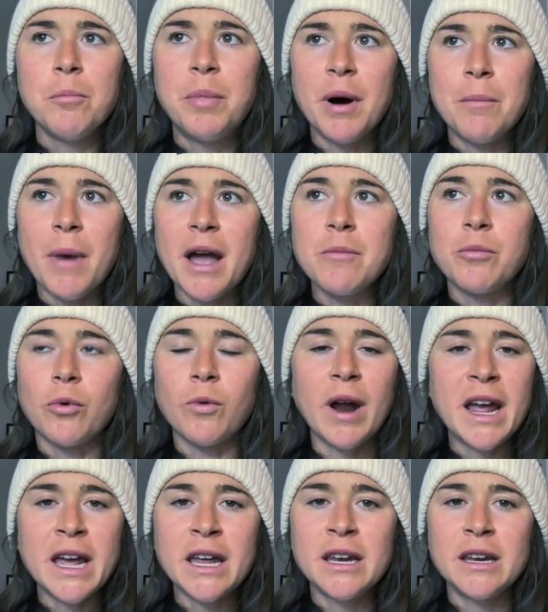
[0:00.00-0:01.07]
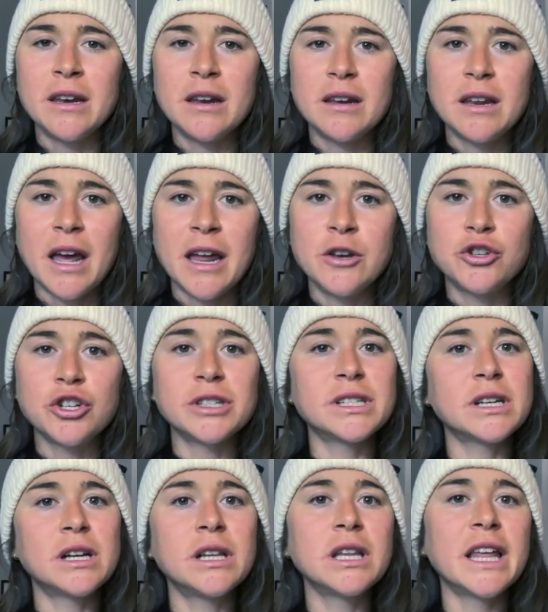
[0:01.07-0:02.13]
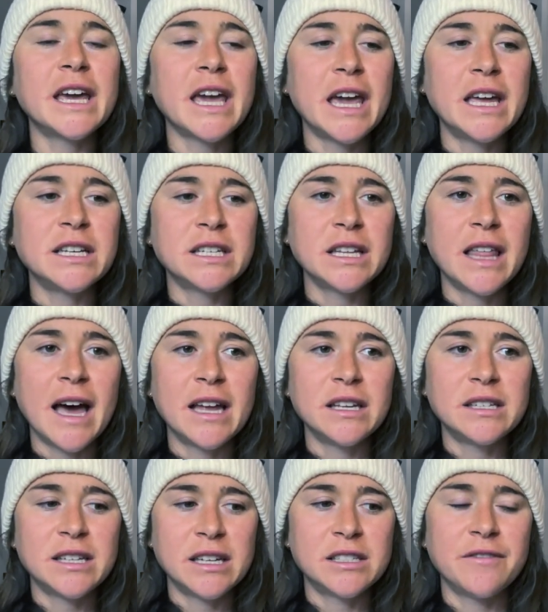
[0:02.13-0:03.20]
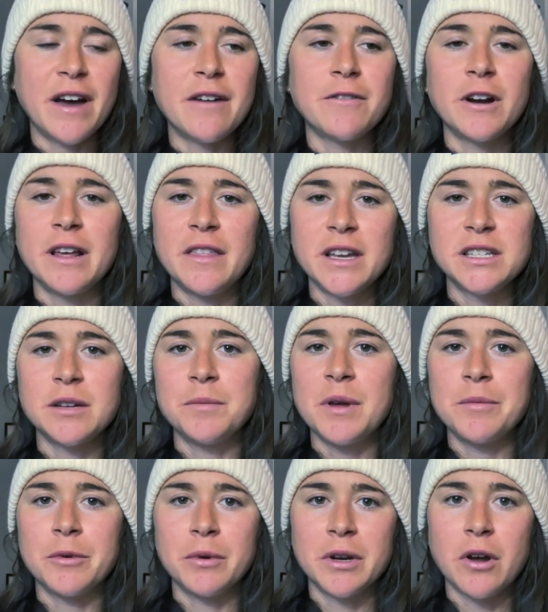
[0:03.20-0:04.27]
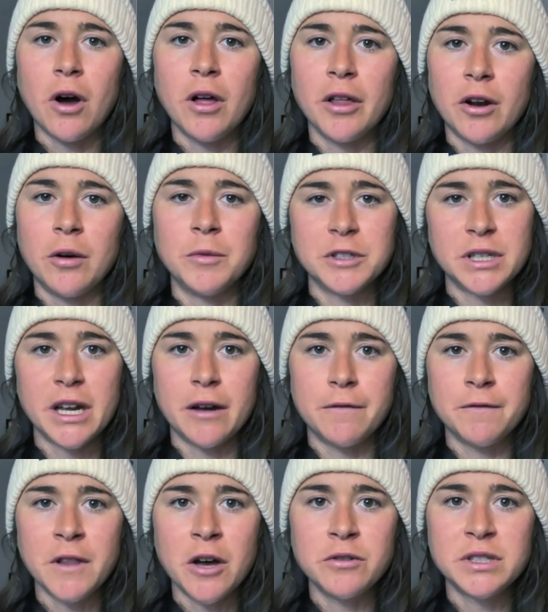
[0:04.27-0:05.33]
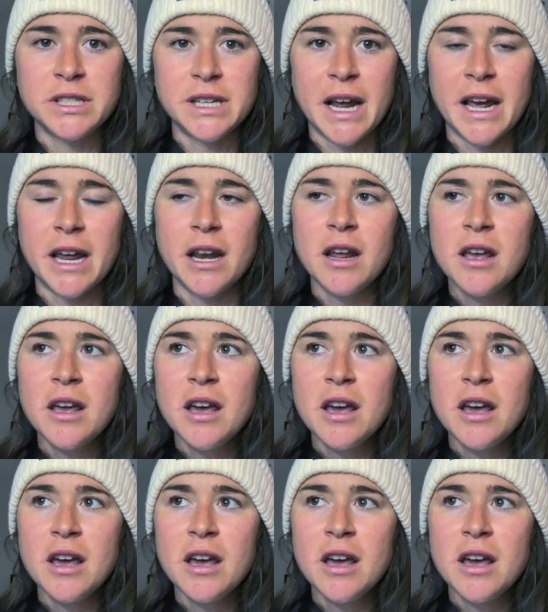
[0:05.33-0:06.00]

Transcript: But my brain can just click into that sense of effort. I think some people would call it almost like a flow state